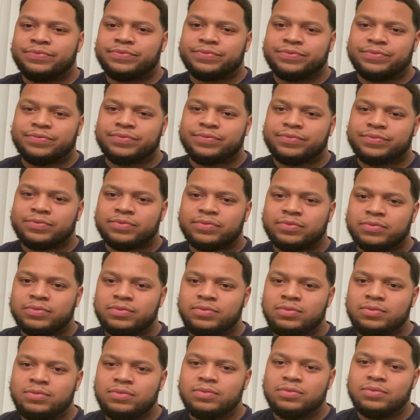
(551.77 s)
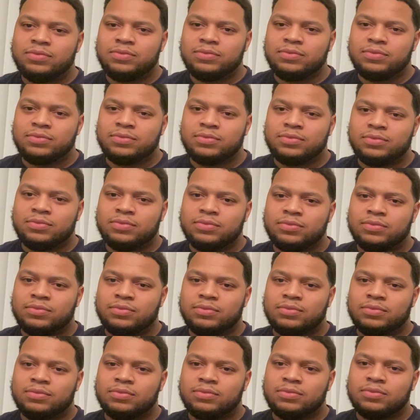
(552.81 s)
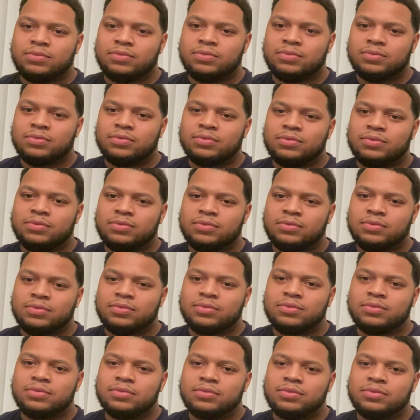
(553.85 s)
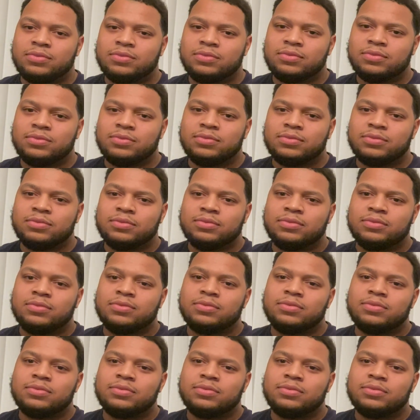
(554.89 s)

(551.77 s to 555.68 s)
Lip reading: [no speech]